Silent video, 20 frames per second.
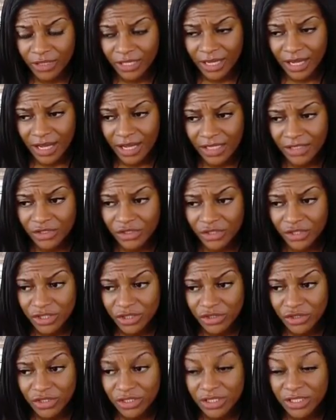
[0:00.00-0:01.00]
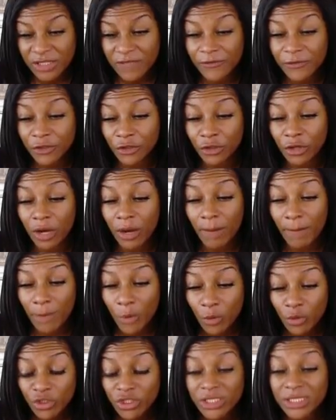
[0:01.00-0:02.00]
conscientious of your
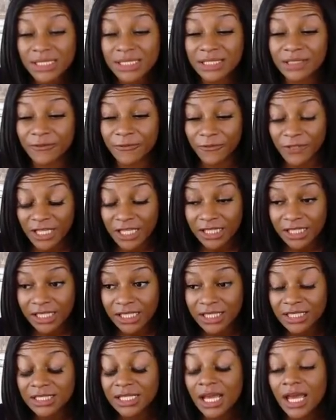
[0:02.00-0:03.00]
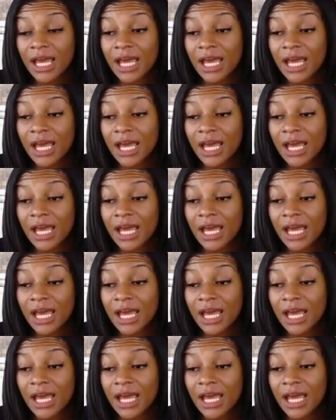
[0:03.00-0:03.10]
emotions and feelings